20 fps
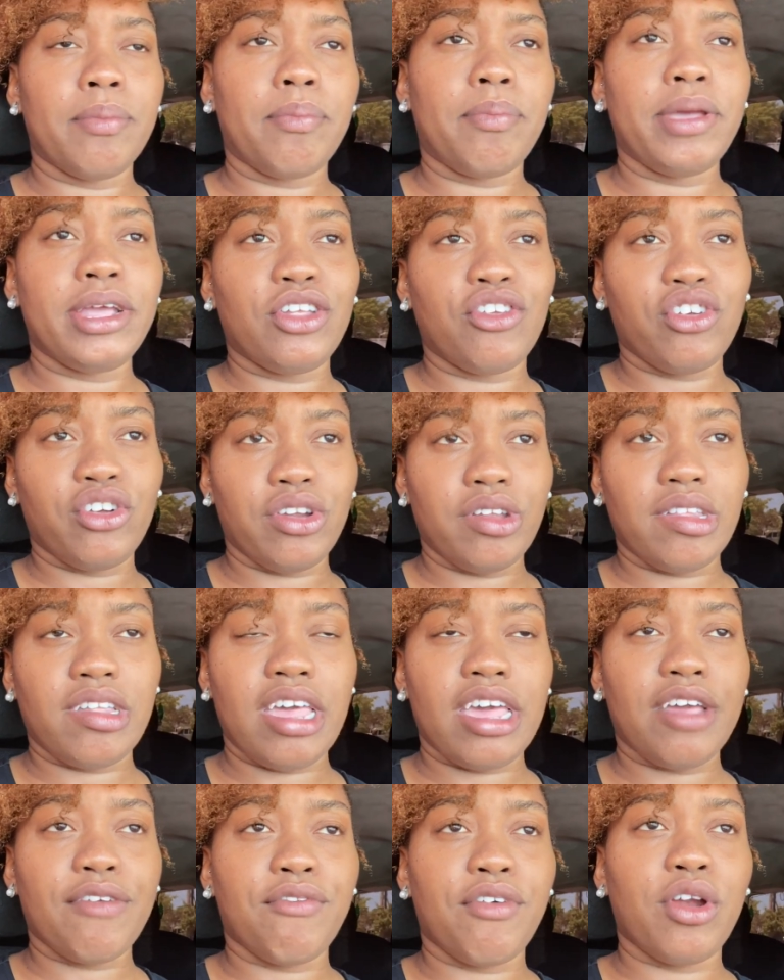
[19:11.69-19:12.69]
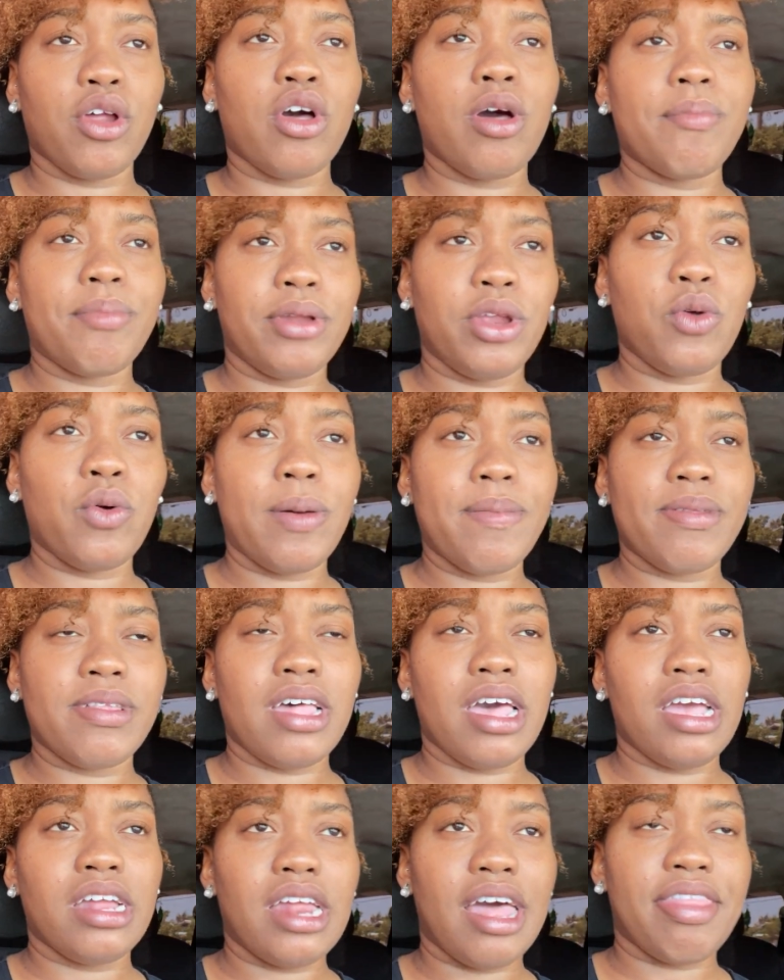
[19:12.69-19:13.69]
pictures taken for the company
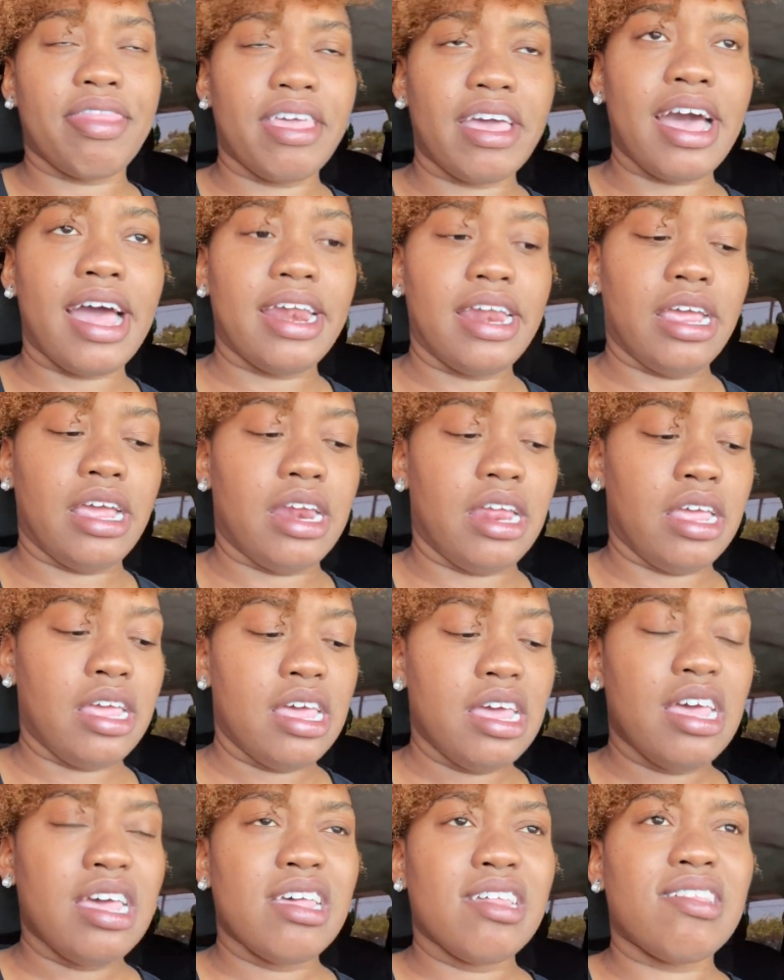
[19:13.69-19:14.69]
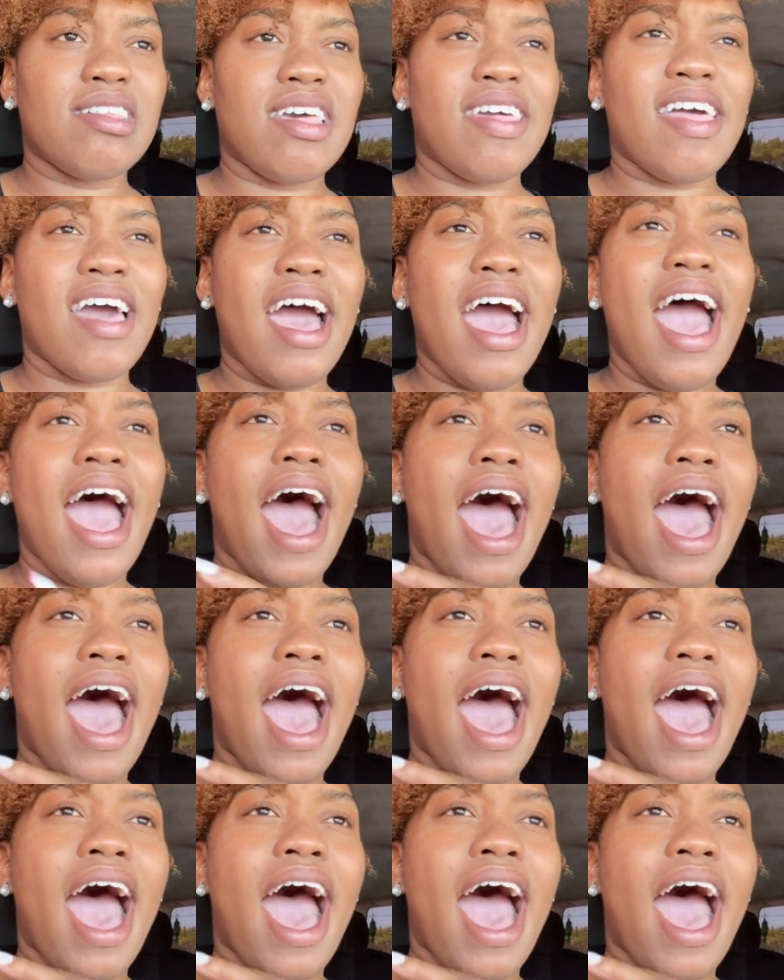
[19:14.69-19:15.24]
website. I think I did say that.